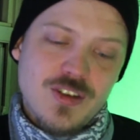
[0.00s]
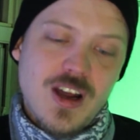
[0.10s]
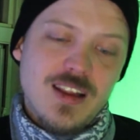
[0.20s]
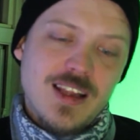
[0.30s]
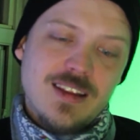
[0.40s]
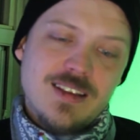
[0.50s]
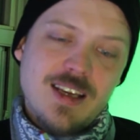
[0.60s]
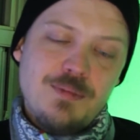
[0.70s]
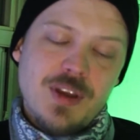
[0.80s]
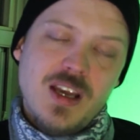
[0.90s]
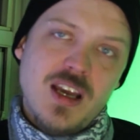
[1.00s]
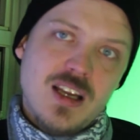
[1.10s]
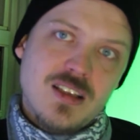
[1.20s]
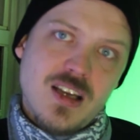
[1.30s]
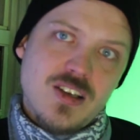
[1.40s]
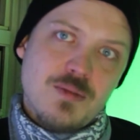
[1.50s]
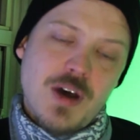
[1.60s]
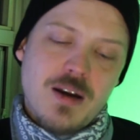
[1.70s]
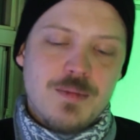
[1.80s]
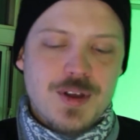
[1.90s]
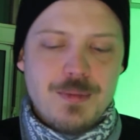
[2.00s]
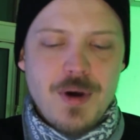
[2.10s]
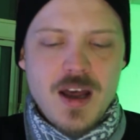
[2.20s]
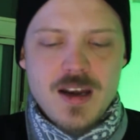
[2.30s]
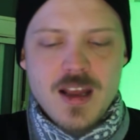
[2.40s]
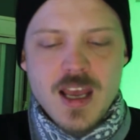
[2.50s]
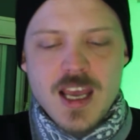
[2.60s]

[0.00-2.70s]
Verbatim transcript: do not let the tip touch the bottom of the pot.